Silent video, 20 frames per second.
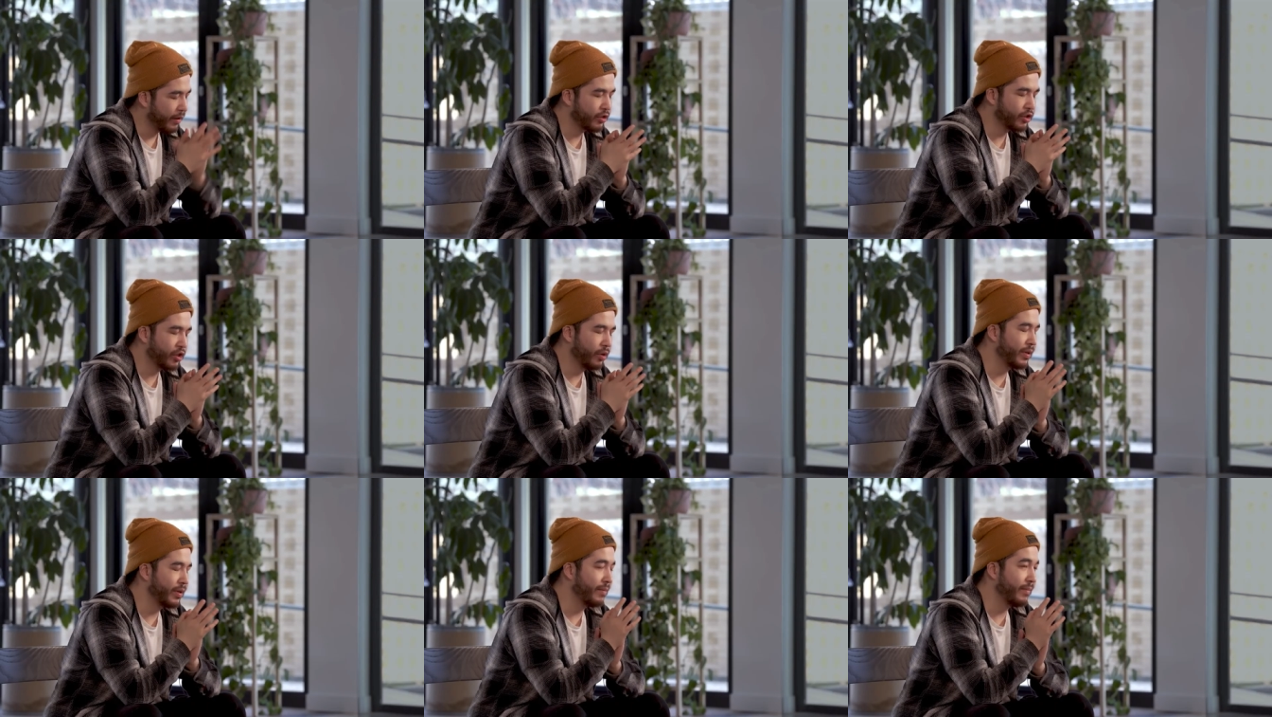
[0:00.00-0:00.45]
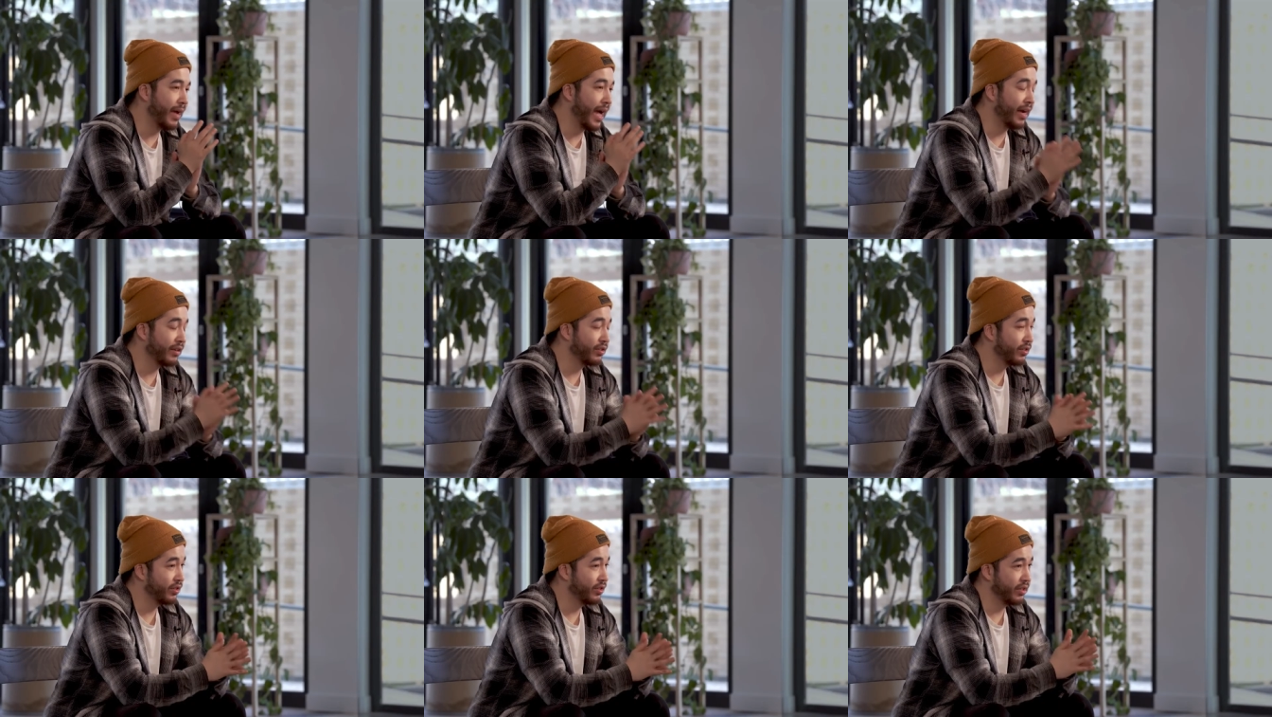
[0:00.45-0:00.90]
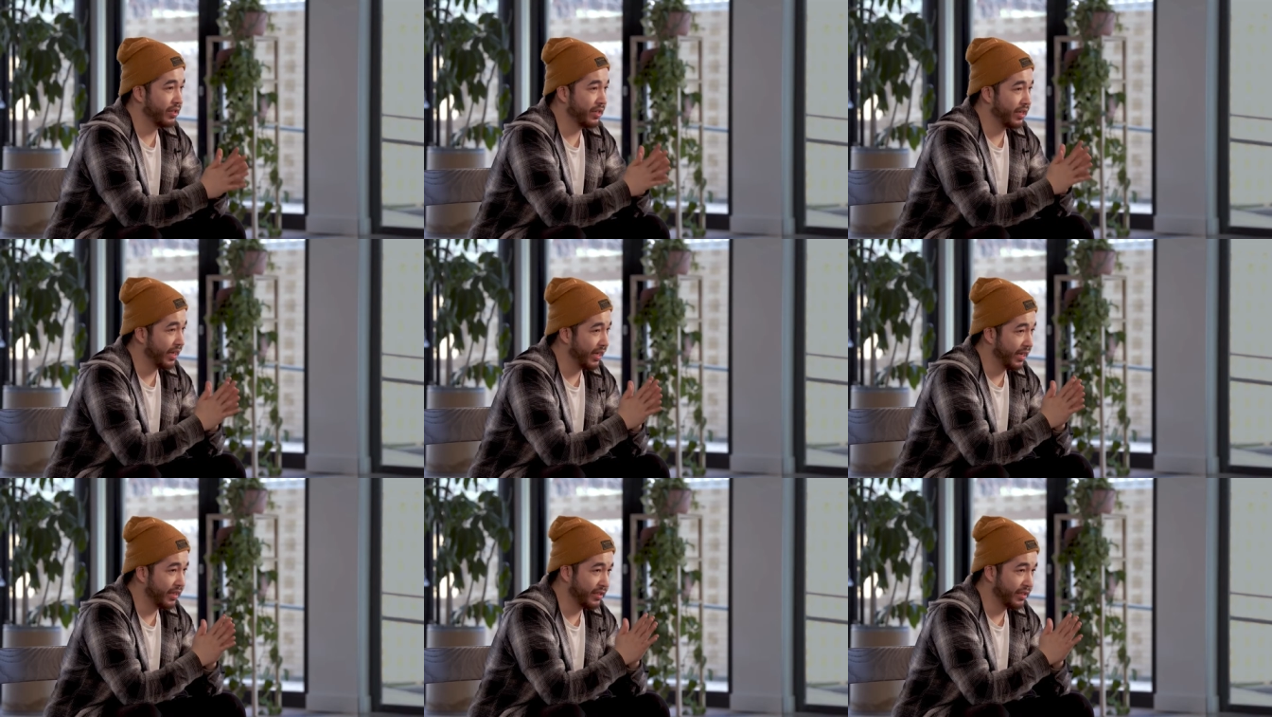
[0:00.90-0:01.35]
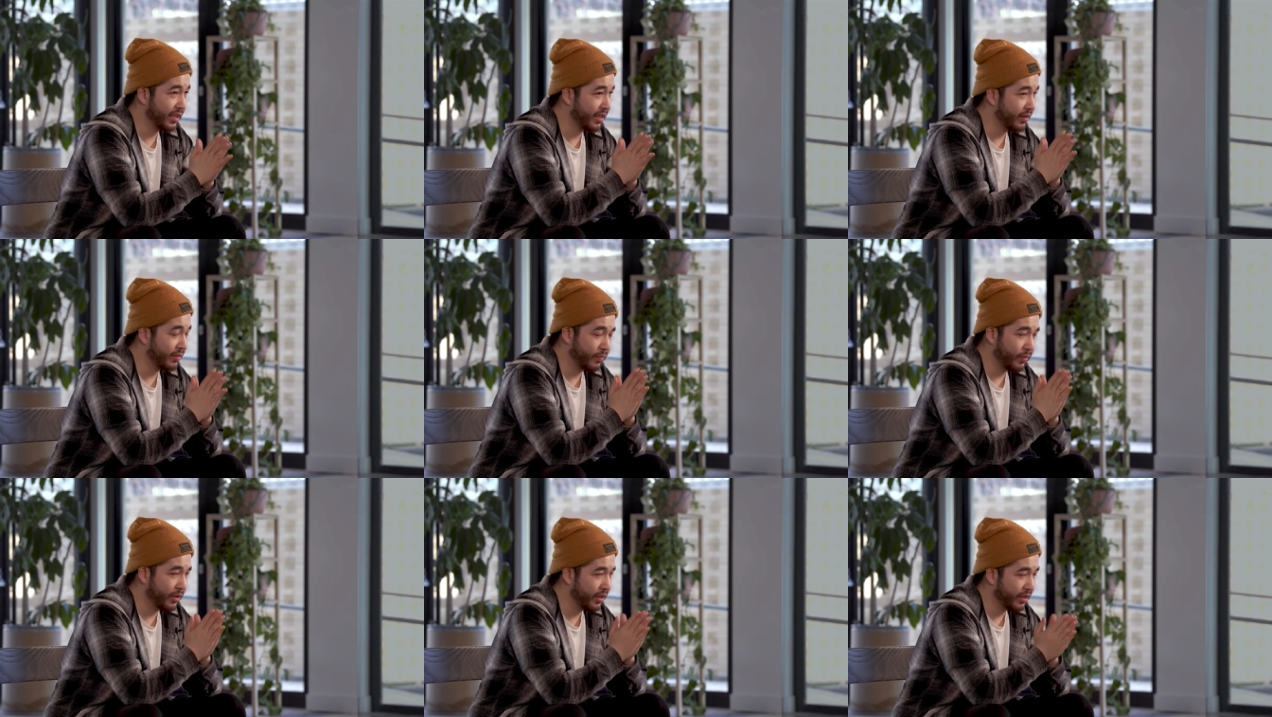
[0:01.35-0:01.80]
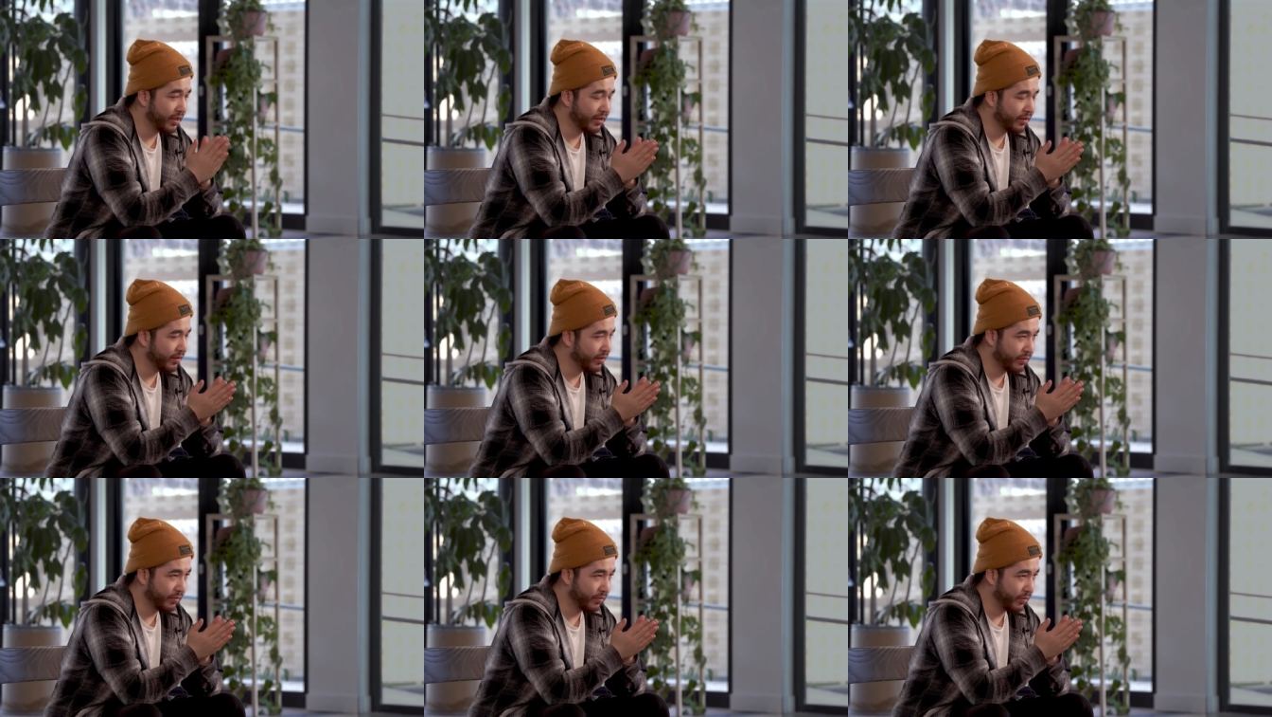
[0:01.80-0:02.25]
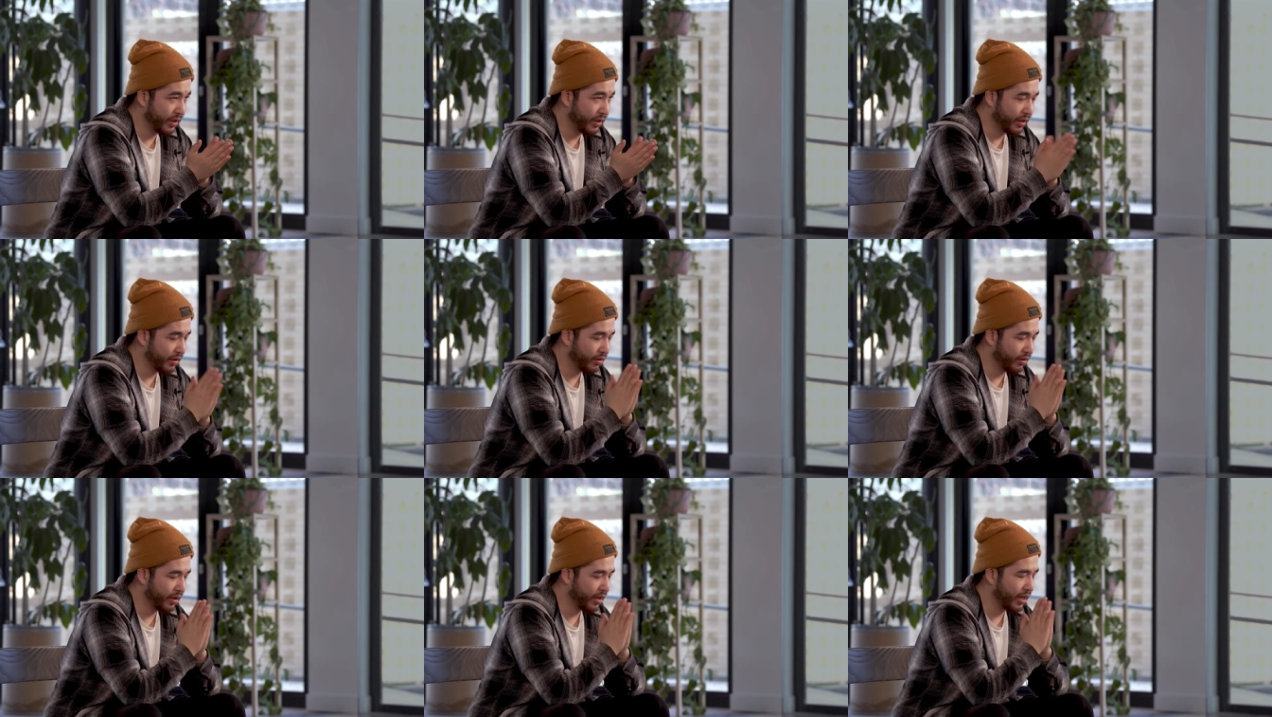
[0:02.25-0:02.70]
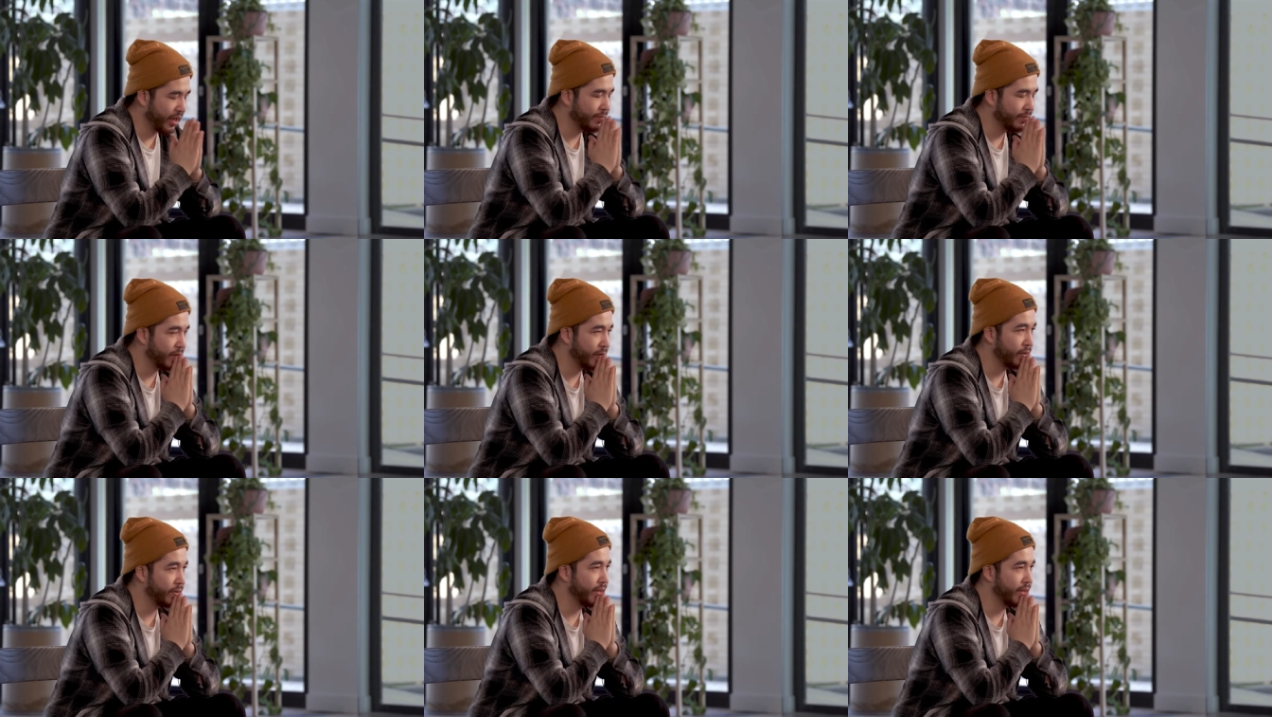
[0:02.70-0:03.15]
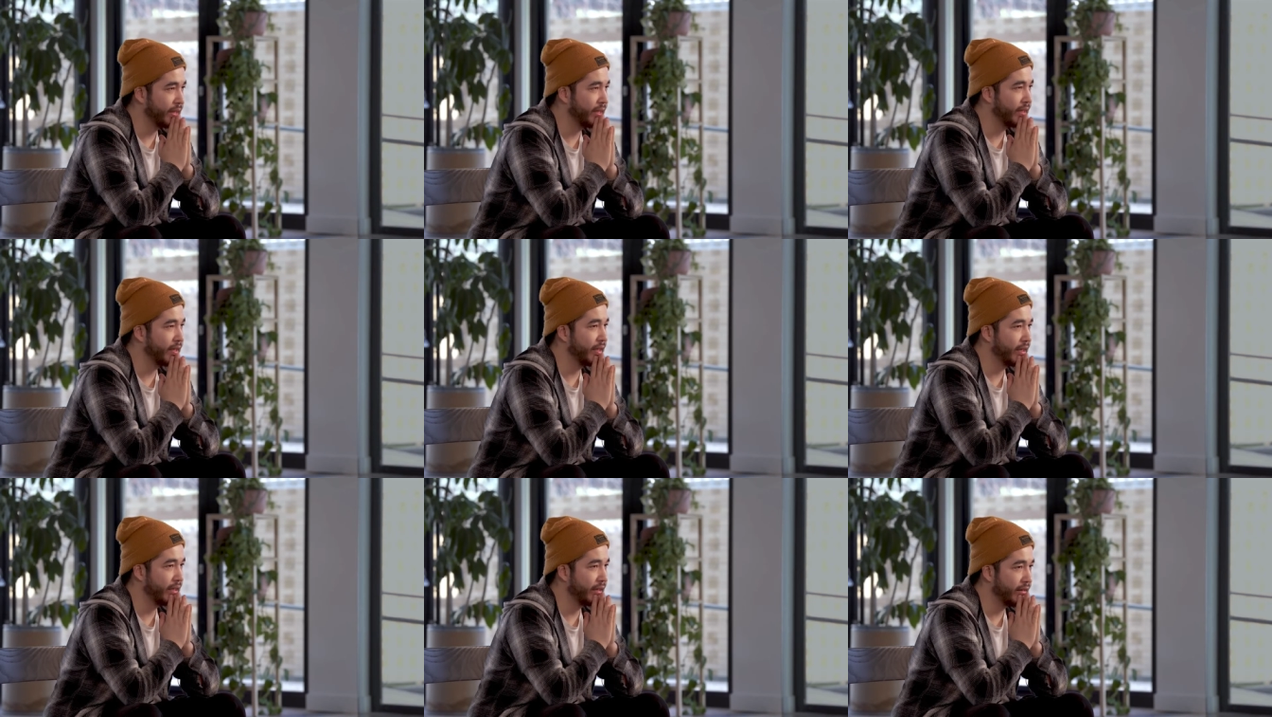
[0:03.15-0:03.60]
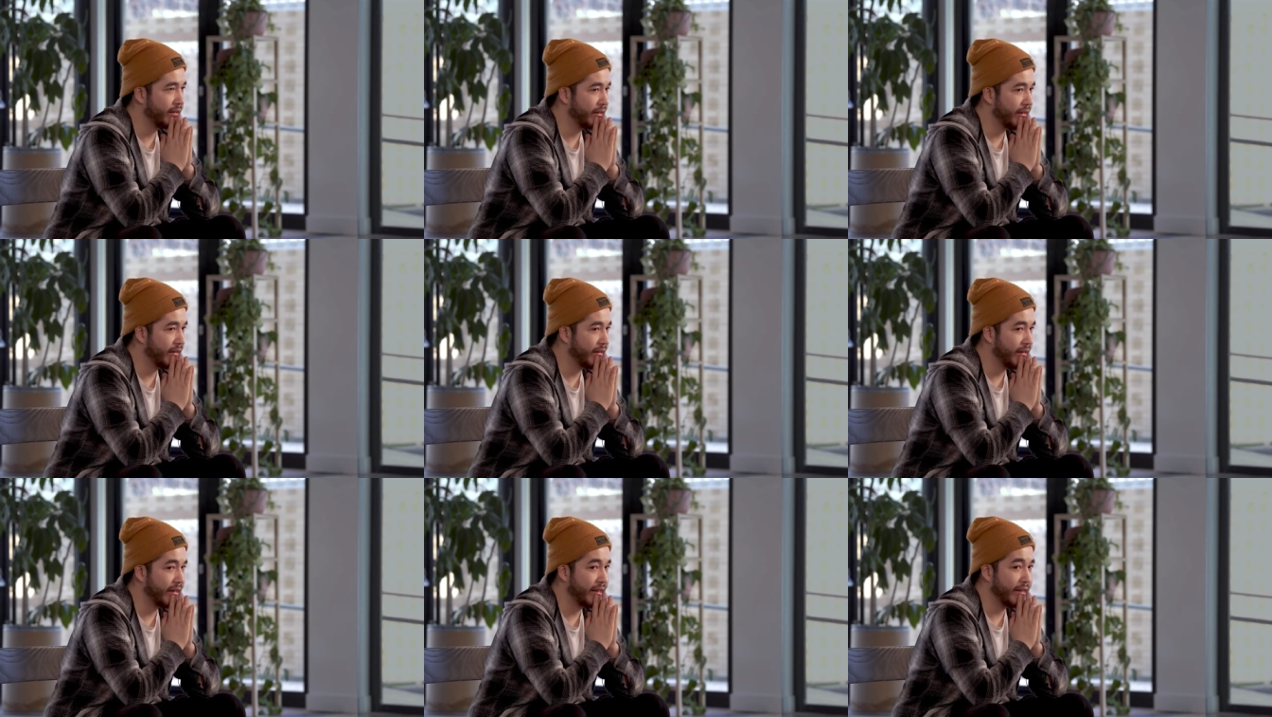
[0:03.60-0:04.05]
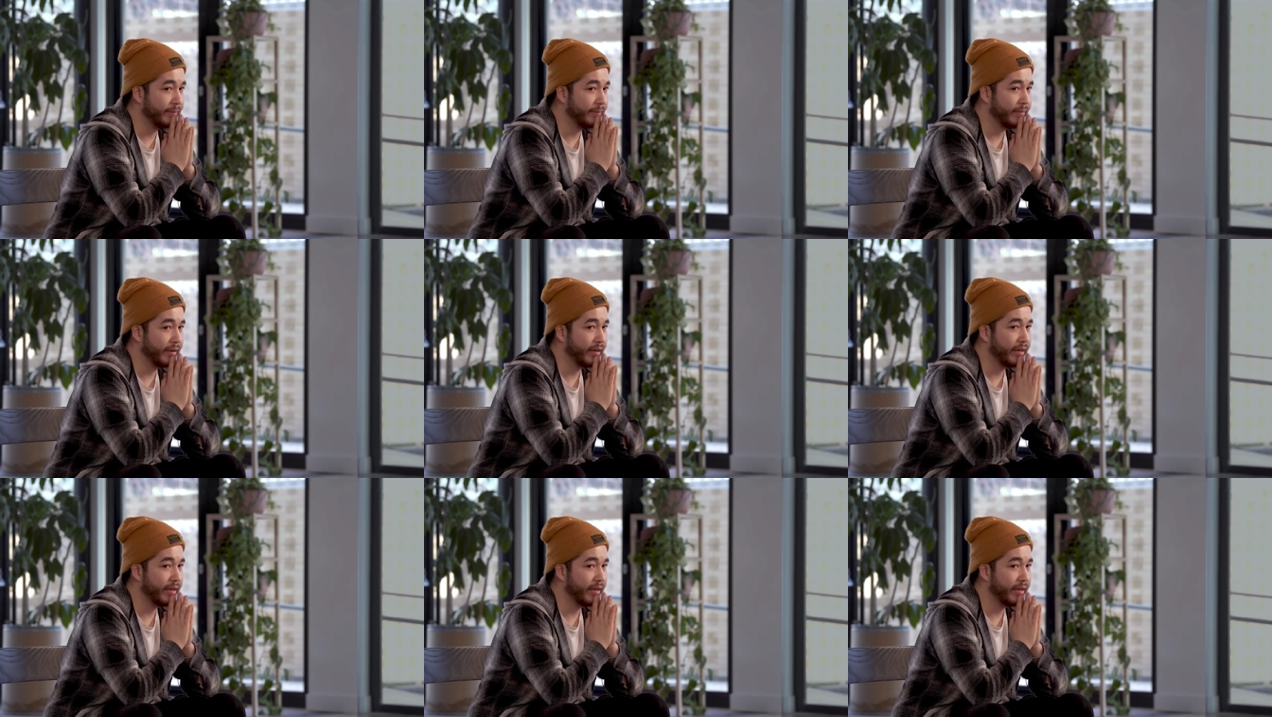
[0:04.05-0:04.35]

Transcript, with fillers: there's so many masters of the dance that we can we can look up to and and, and name,